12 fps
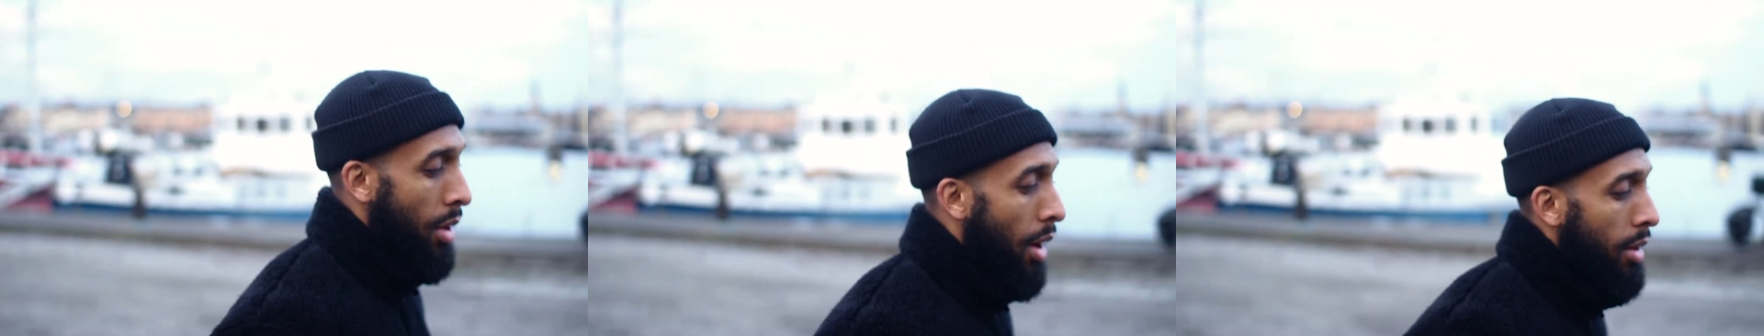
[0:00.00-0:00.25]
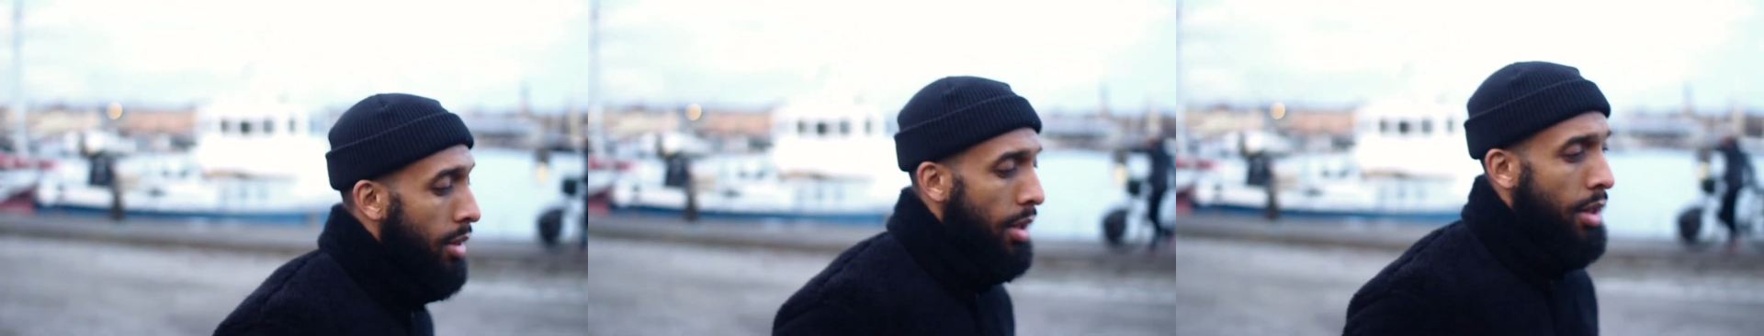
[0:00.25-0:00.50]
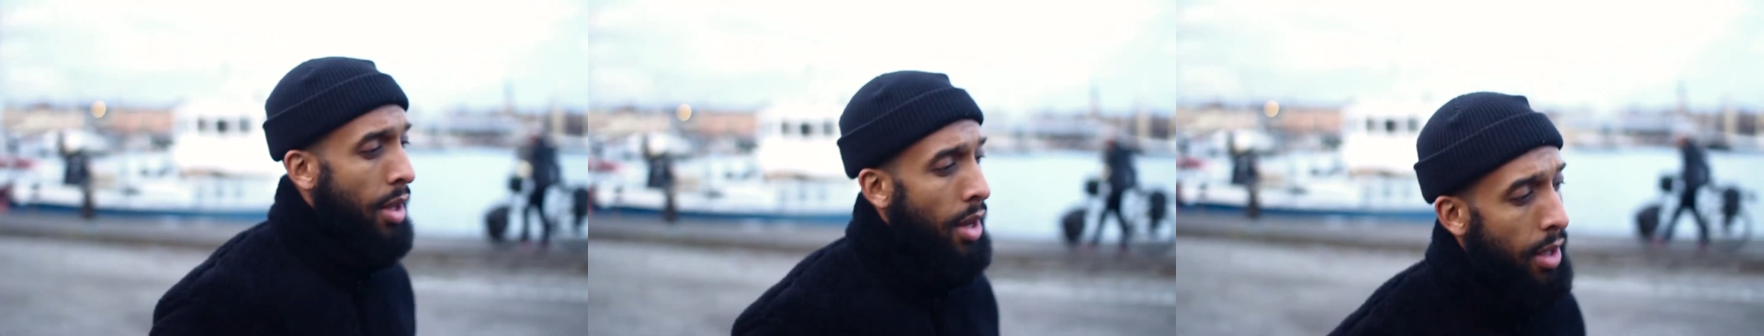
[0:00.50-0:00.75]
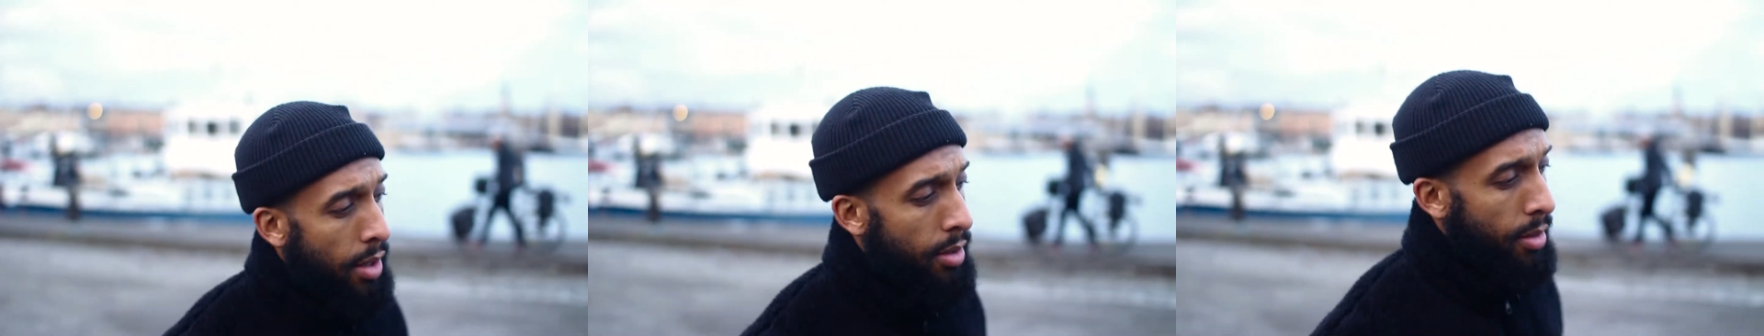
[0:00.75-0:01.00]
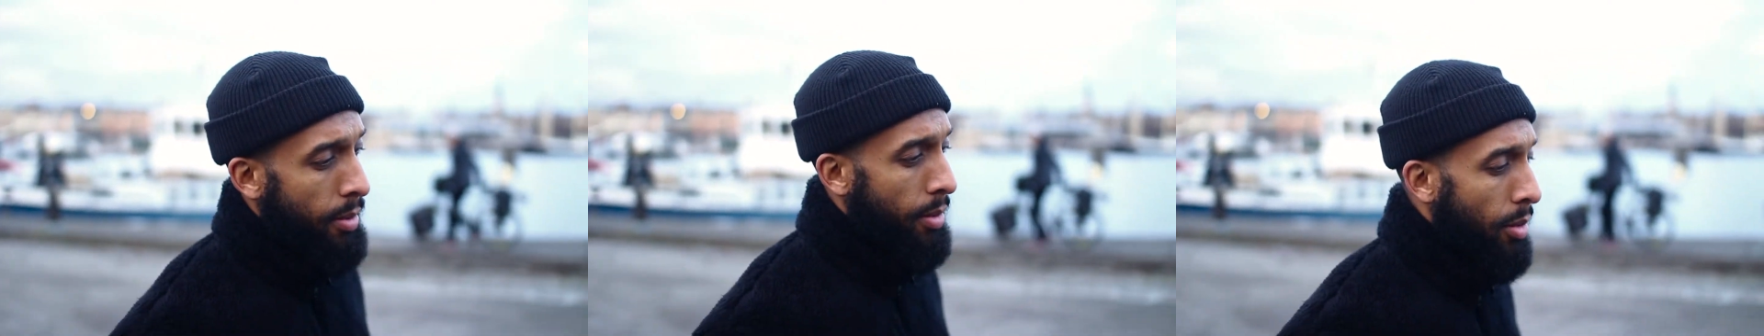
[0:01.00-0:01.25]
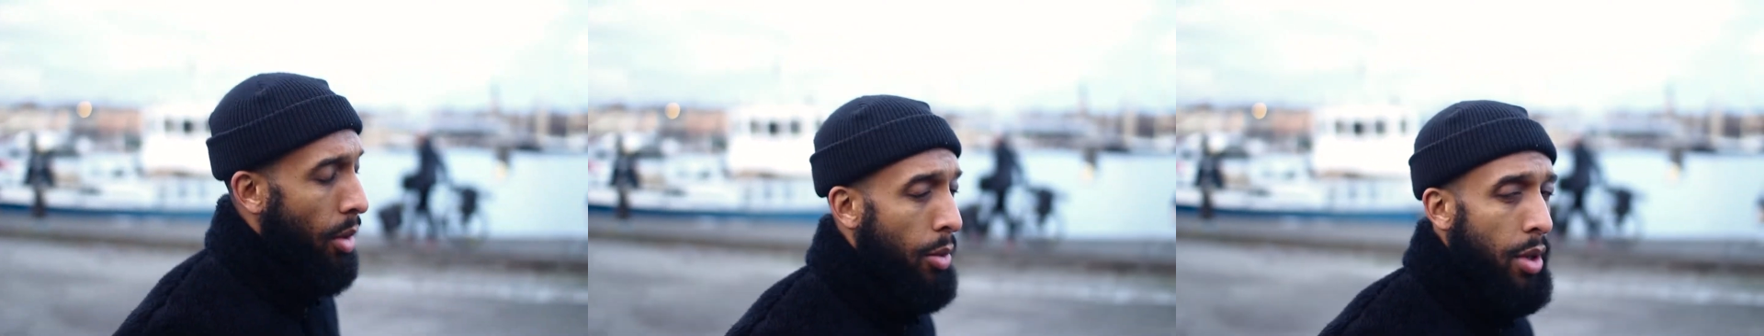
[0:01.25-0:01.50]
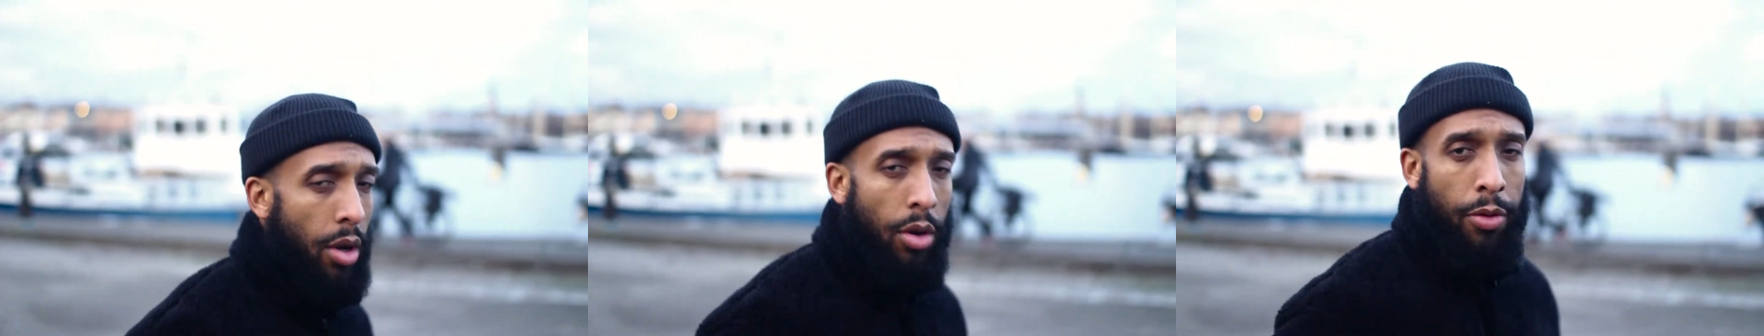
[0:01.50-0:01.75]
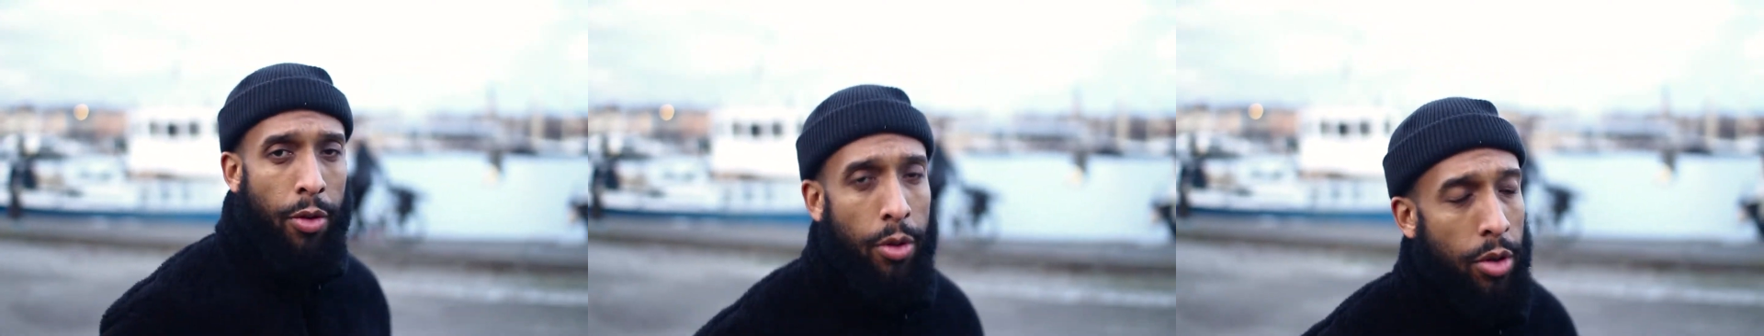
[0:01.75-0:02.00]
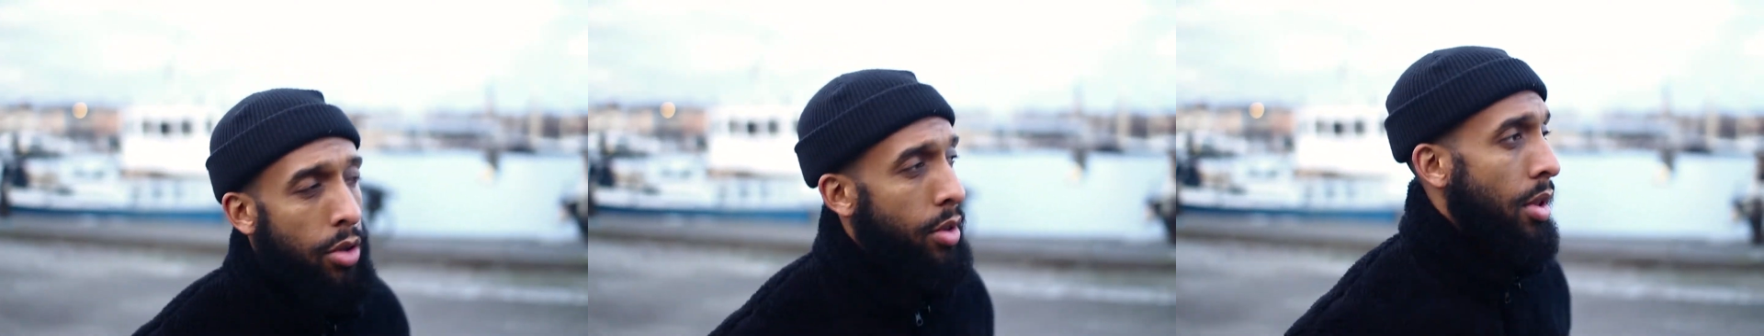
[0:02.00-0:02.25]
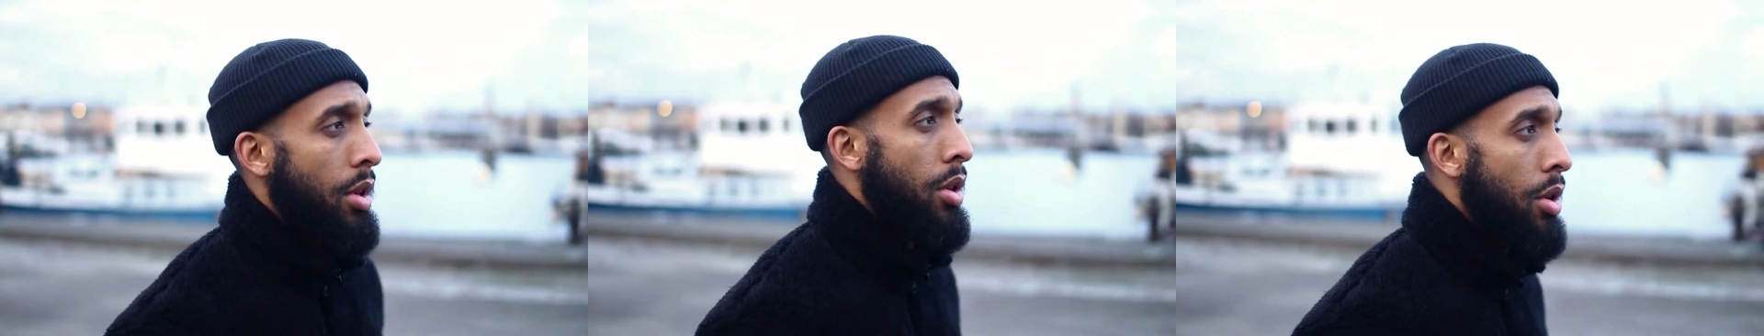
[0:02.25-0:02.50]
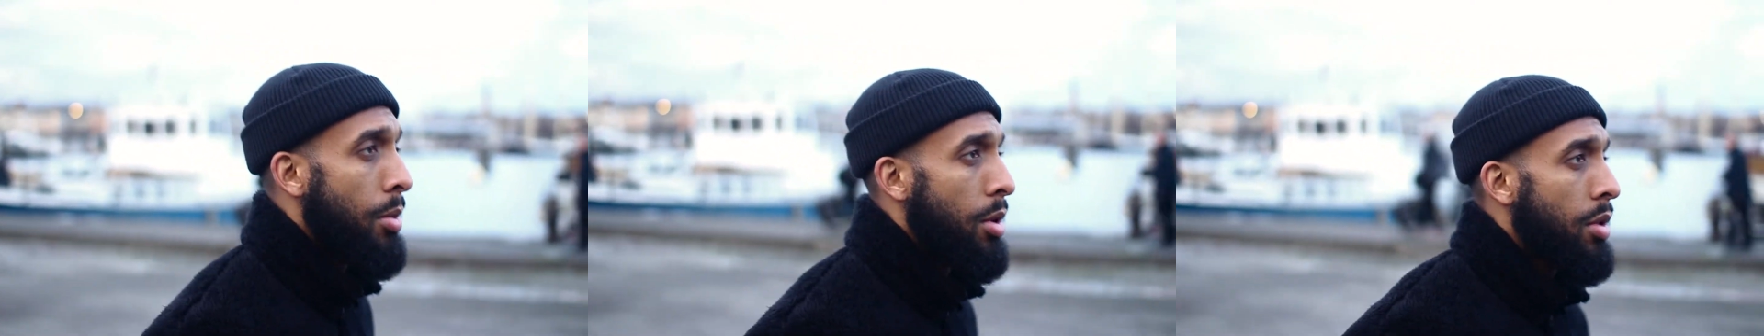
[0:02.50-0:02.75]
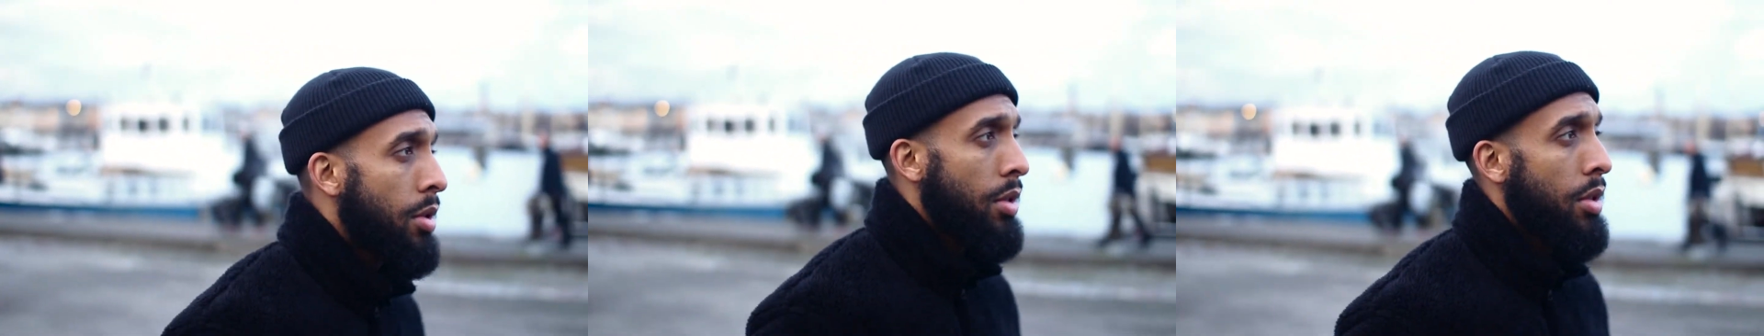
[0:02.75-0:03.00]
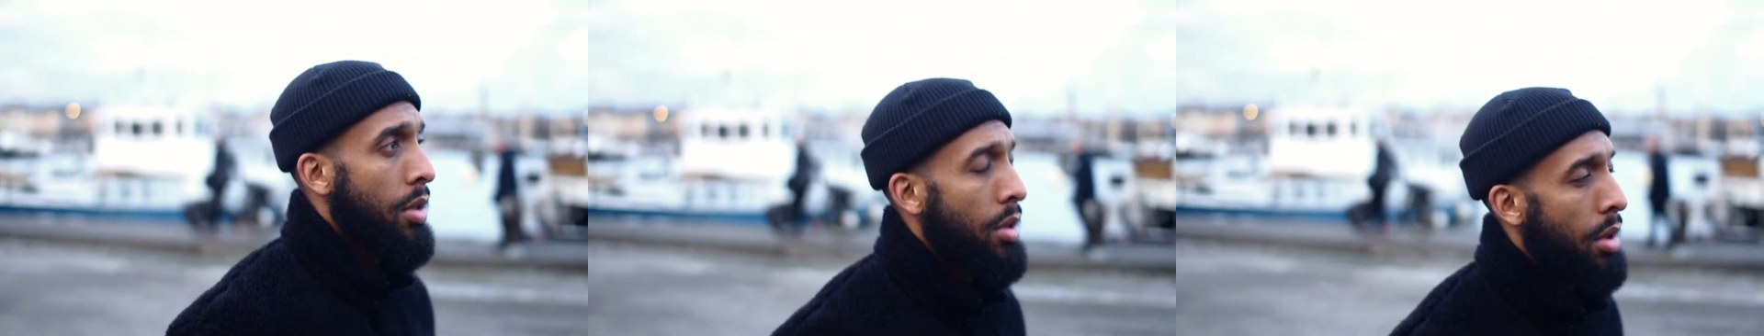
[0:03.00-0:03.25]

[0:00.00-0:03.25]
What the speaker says: articulate what we go through as humans,